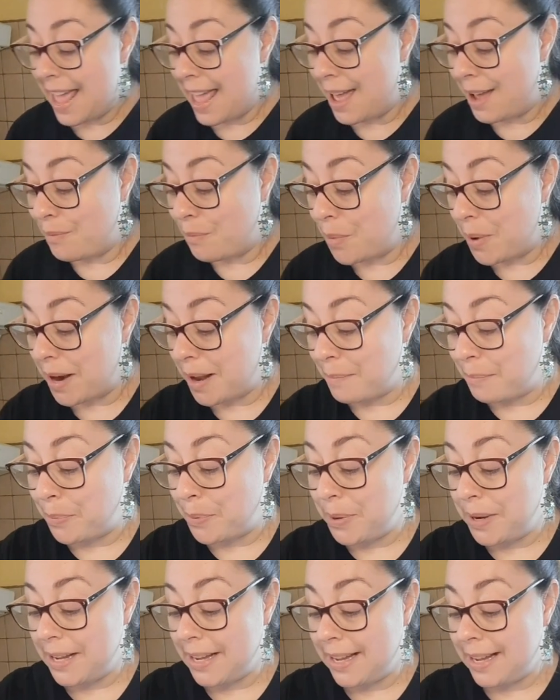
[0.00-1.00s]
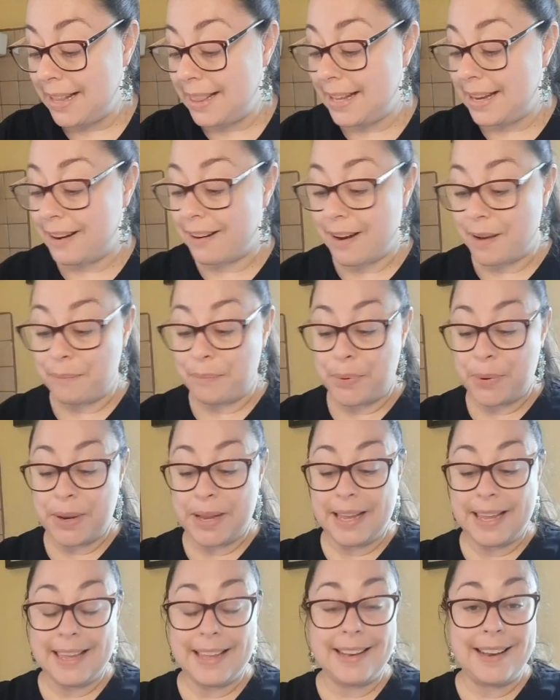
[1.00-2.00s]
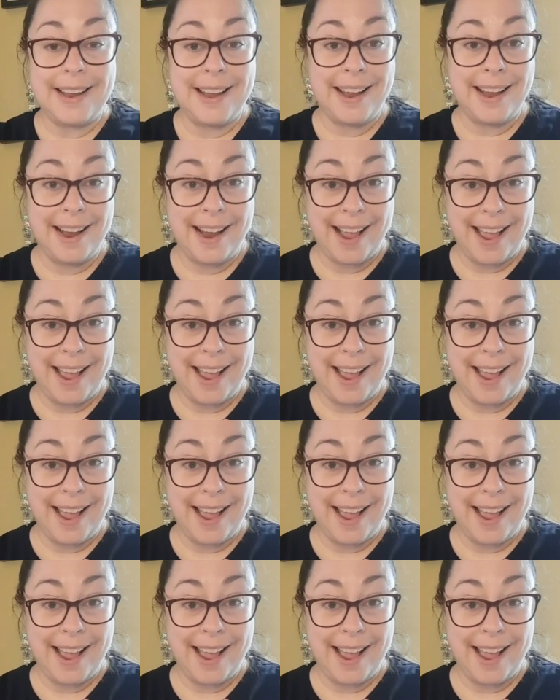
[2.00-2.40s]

and what I'm putting in there, I'm putting in